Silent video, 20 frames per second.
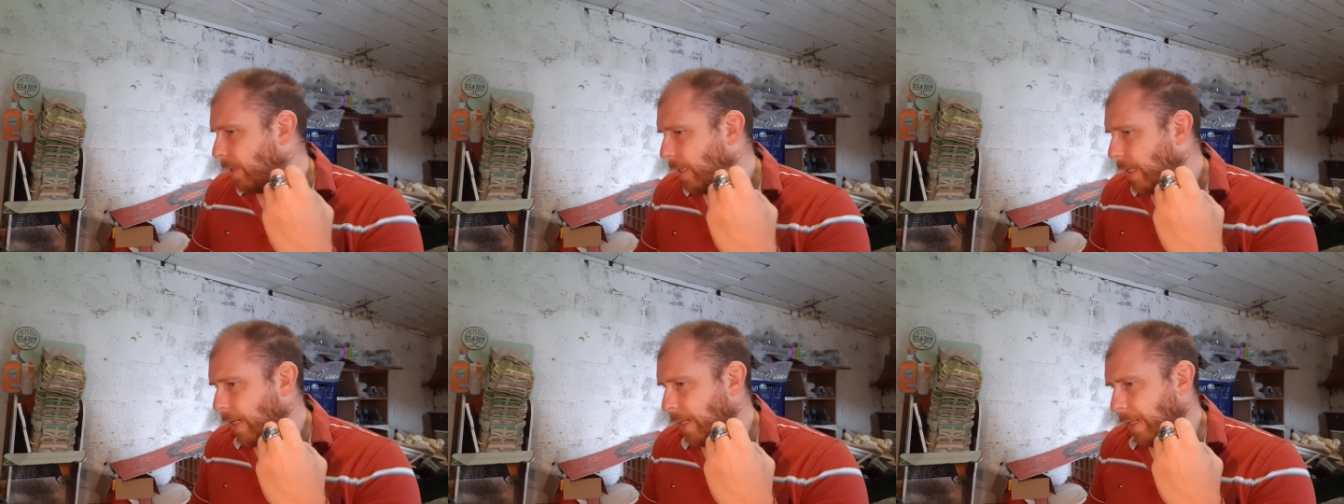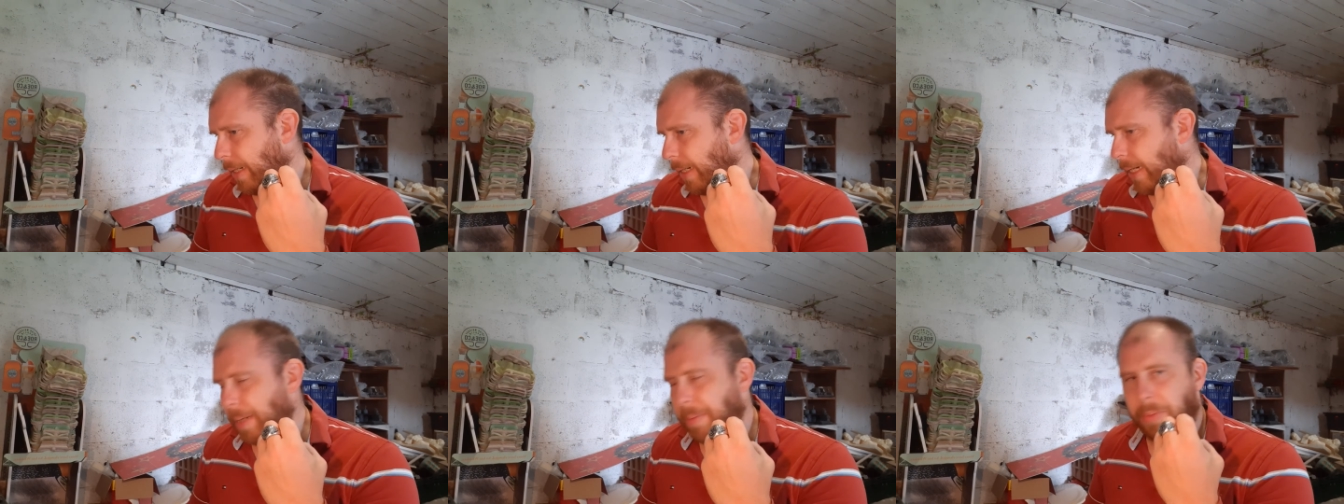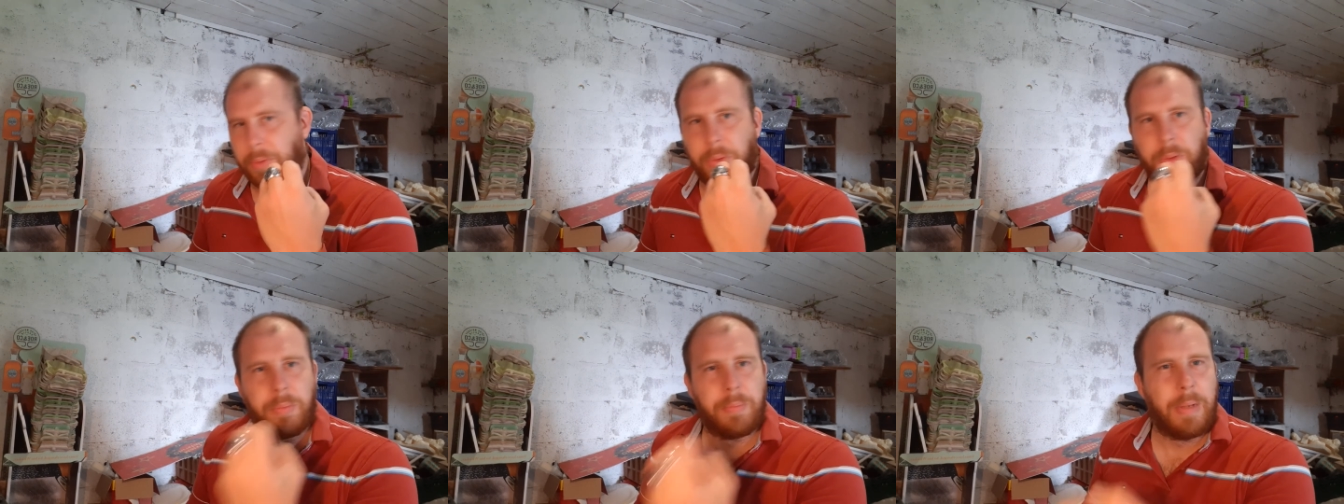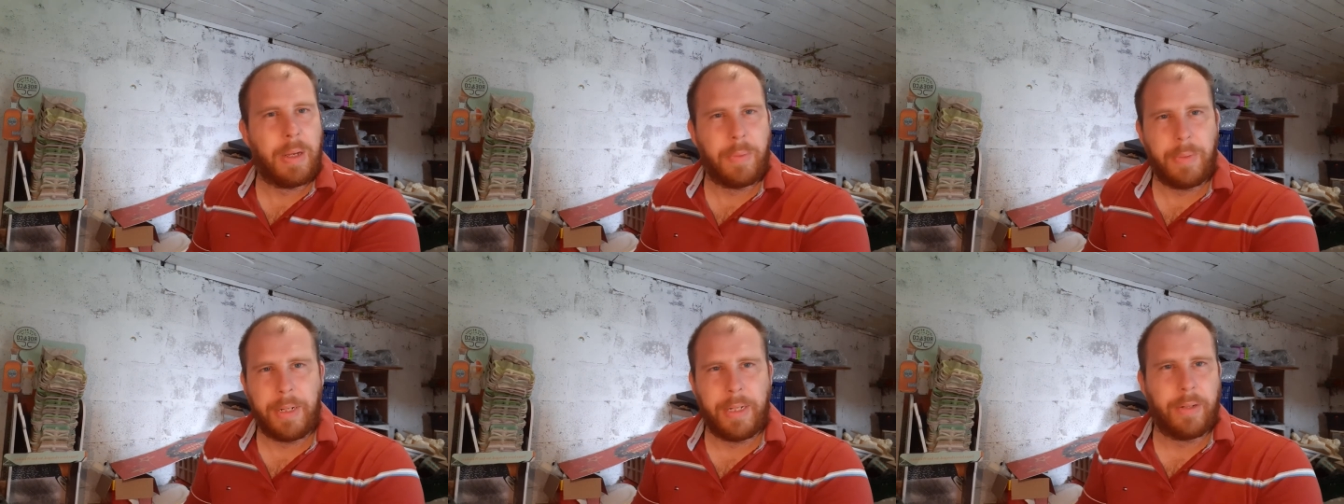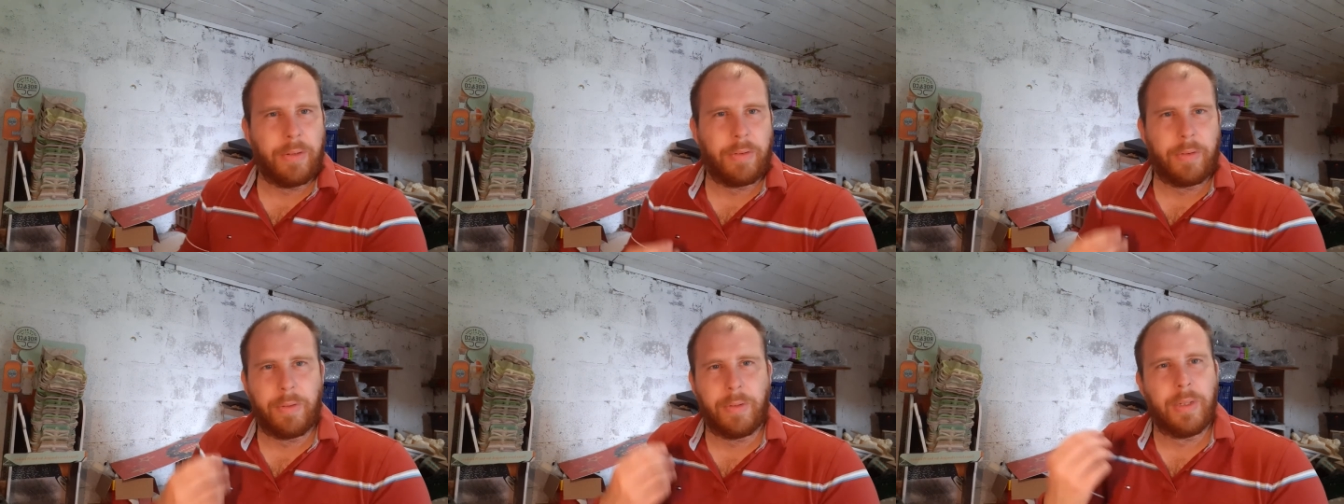any chemicals melting,
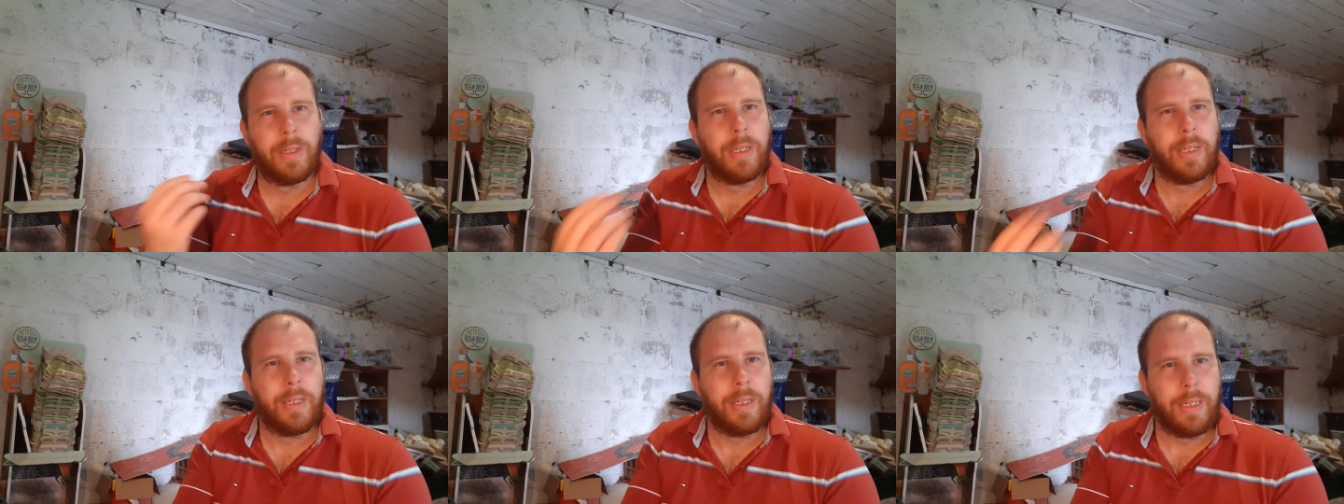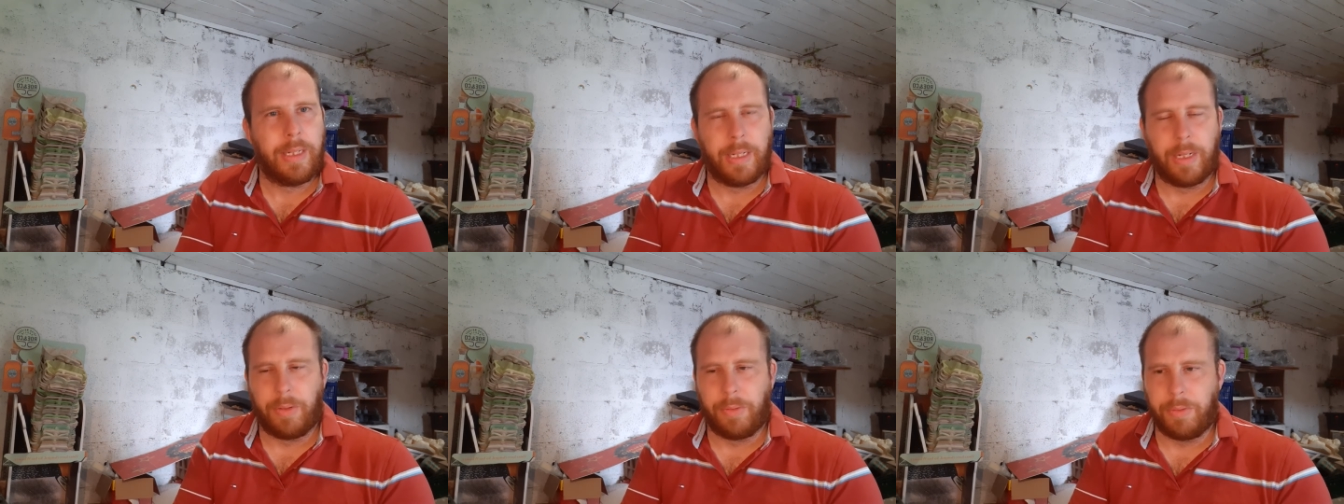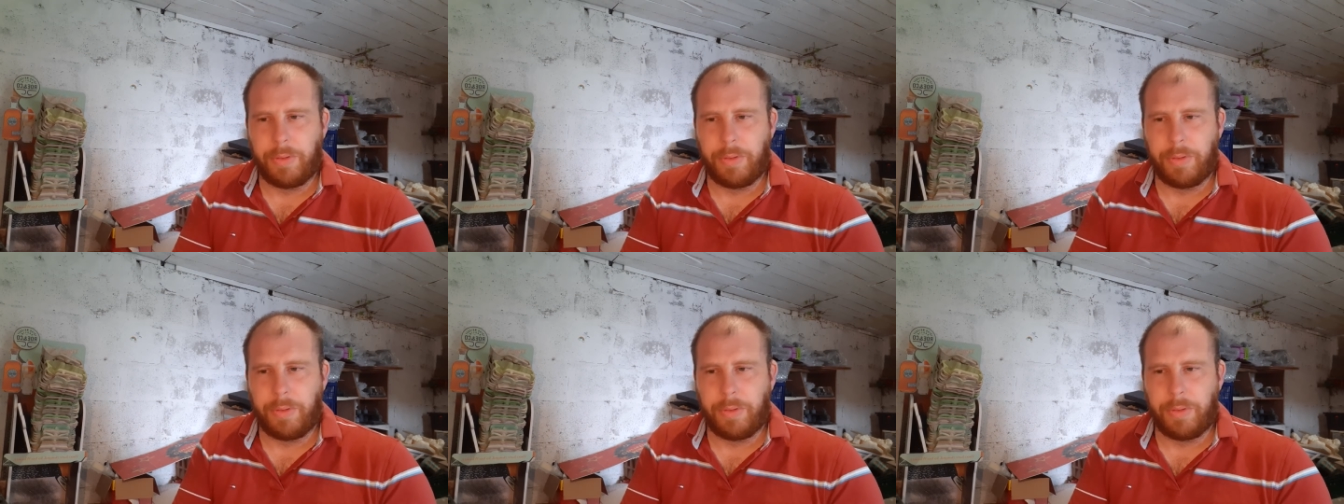or, you know,